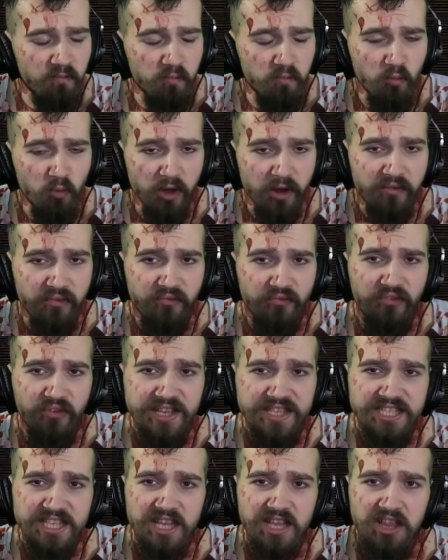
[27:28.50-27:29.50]
were
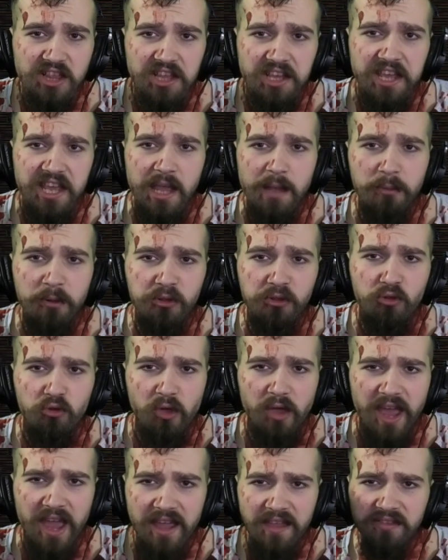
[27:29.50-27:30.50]
physically able to
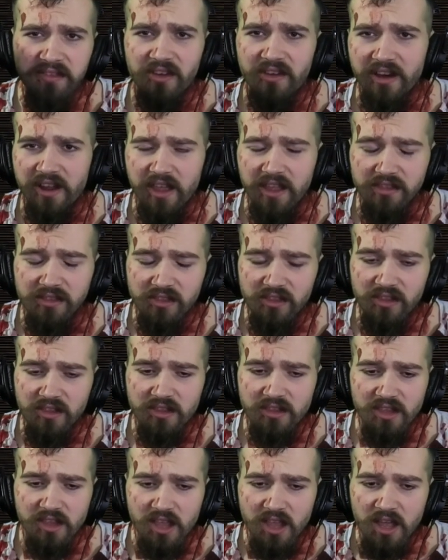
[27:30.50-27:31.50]
enter it,